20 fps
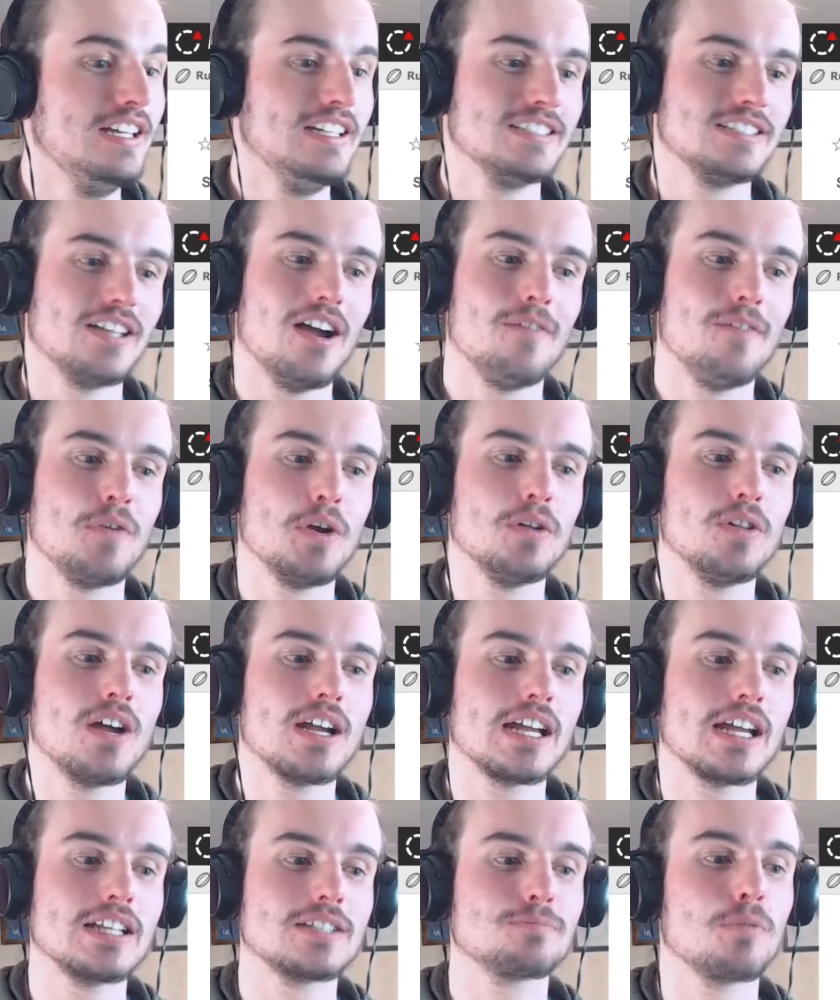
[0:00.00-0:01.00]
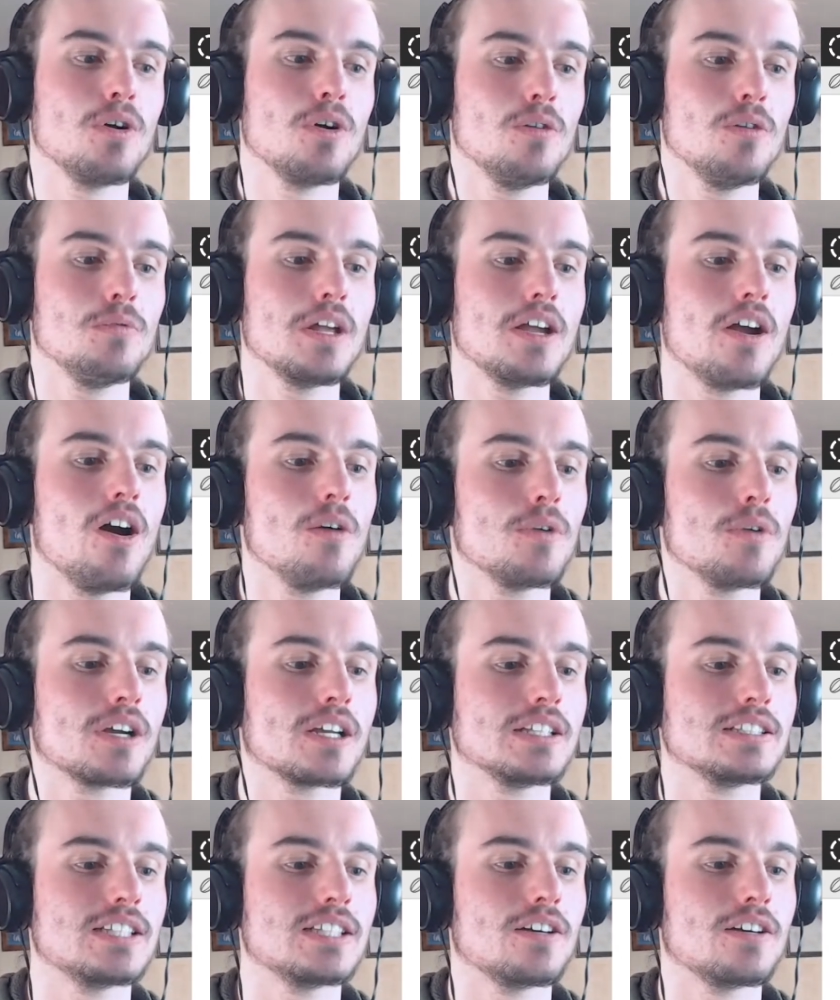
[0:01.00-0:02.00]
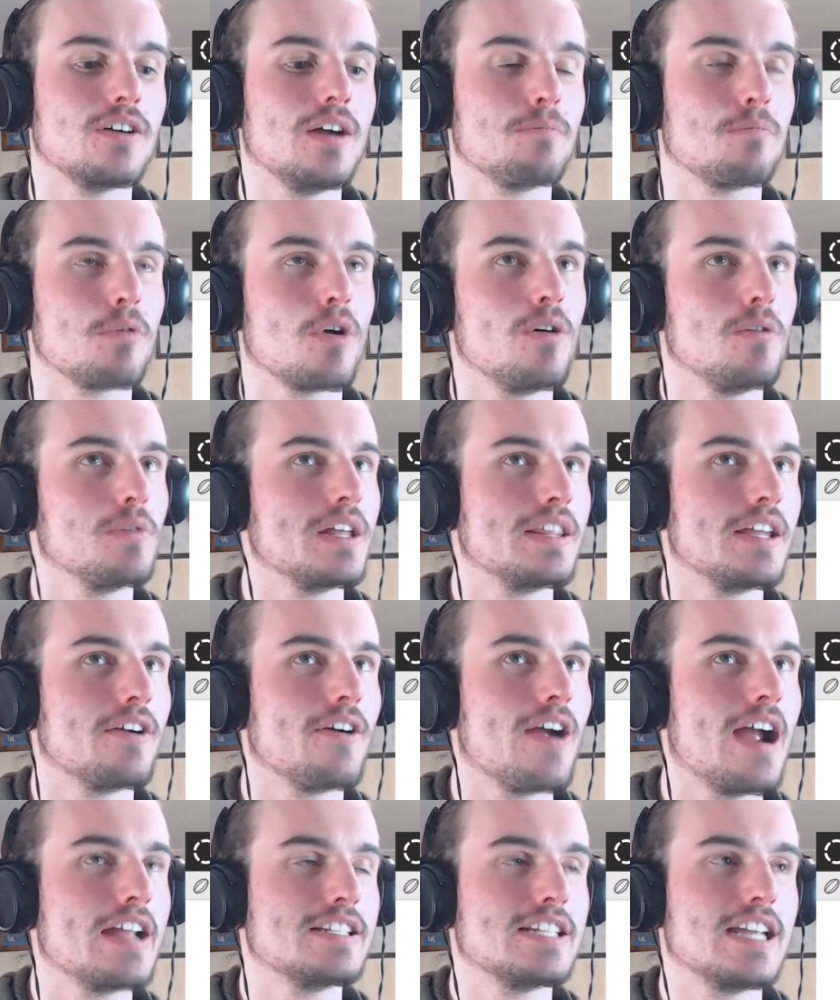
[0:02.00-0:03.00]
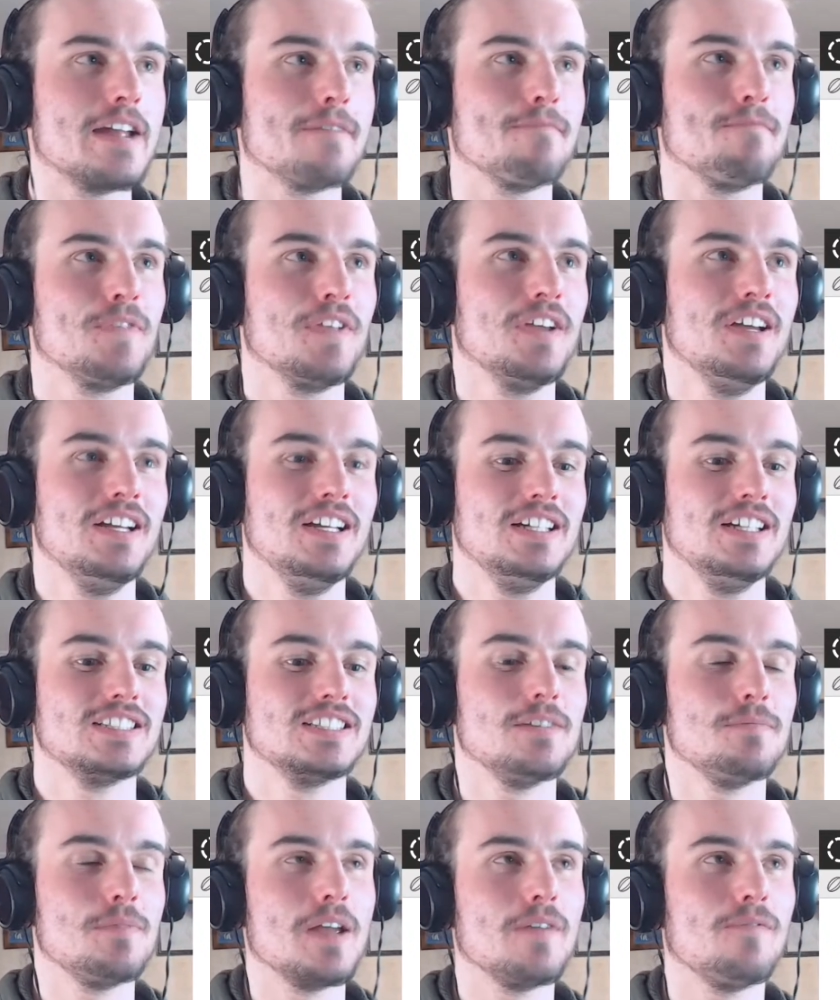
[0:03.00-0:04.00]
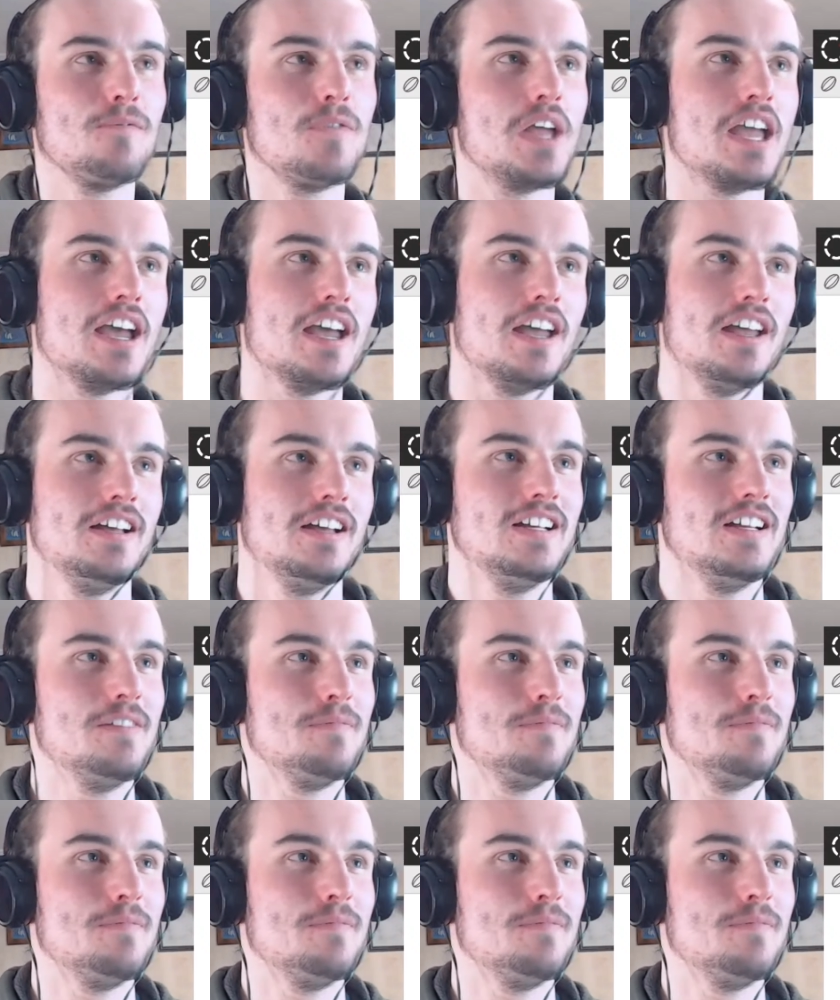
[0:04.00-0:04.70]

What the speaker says: So I feel like it's probably, I would consider it probably their 18, to be fair.